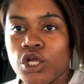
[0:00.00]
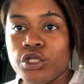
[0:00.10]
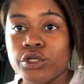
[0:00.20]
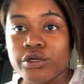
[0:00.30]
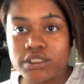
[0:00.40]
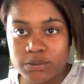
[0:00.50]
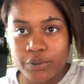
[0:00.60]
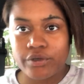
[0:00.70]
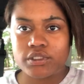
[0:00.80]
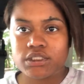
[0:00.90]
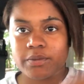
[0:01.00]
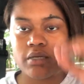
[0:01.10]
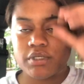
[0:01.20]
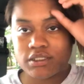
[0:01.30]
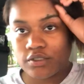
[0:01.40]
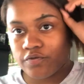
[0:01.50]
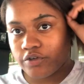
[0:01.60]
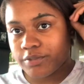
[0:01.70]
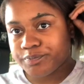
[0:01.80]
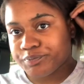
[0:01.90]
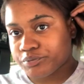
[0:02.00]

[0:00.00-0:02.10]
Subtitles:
your experience might be different.